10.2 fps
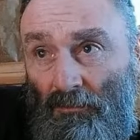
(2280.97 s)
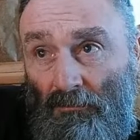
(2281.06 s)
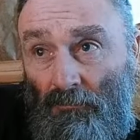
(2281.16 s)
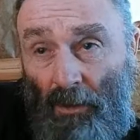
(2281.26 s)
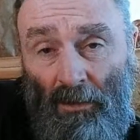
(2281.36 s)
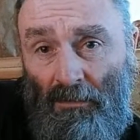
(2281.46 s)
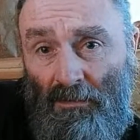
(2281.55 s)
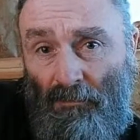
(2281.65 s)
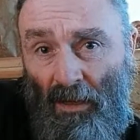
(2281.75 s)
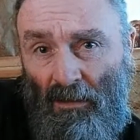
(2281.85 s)
regular
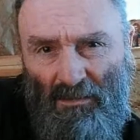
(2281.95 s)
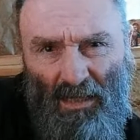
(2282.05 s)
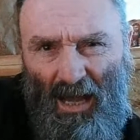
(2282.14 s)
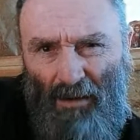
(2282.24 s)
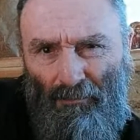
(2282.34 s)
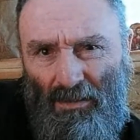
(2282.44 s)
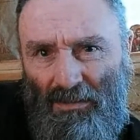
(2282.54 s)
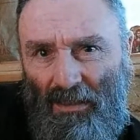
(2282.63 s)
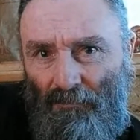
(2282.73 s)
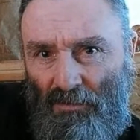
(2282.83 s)
tomatoes, the hybrid
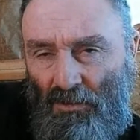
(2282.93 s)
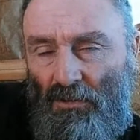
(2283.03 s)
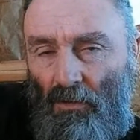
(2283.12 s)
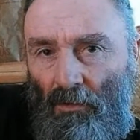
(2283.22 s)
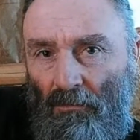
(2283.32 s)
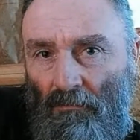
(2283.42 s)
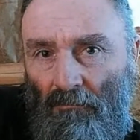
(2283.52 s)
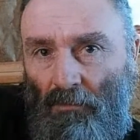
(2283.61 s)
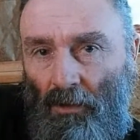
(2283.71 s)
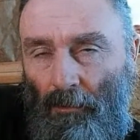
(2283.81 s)
types and so
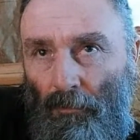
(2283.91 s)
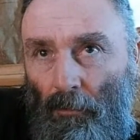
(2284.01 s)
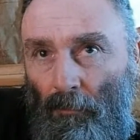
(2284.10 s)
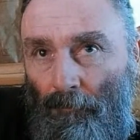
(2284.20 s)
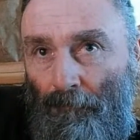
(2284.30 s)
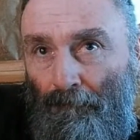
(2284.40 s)
on, not a problem.